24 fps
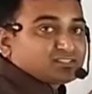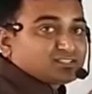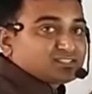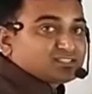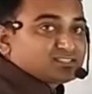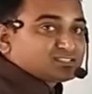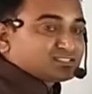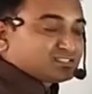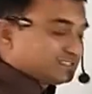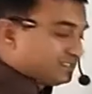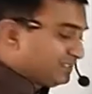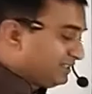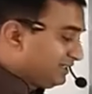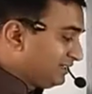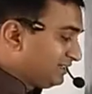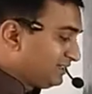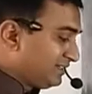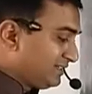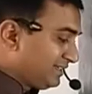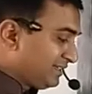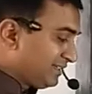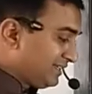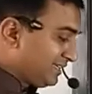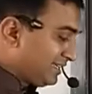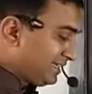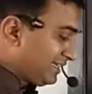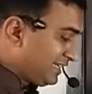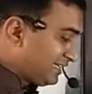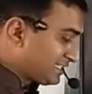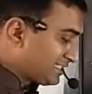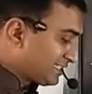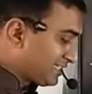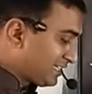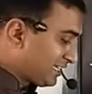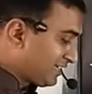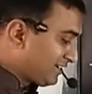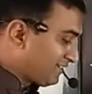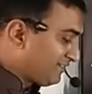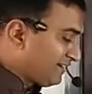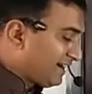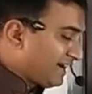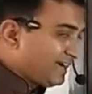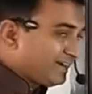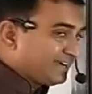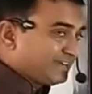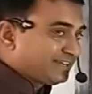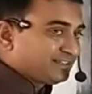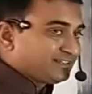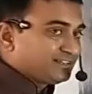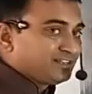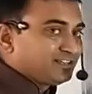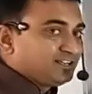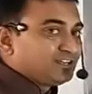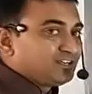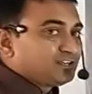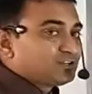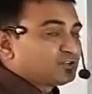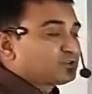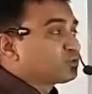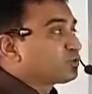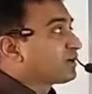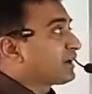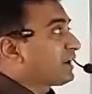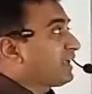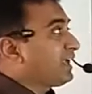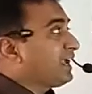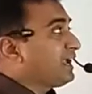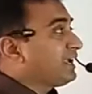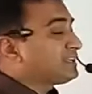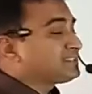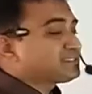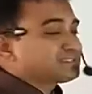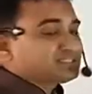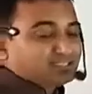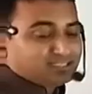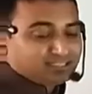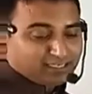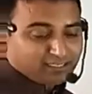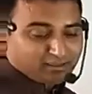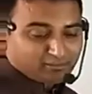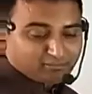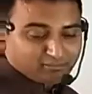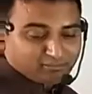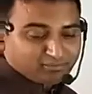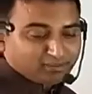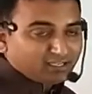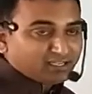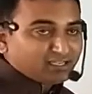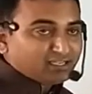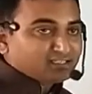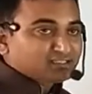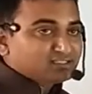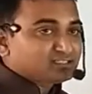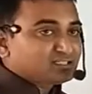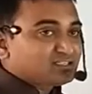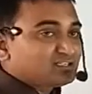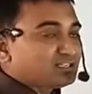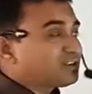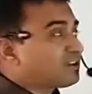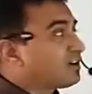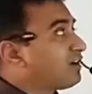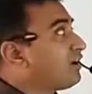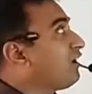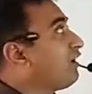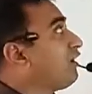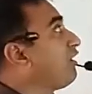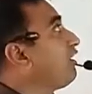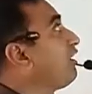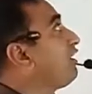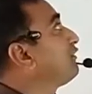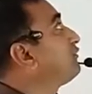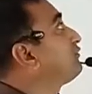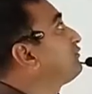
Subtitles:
is the heat required to raise the temperature of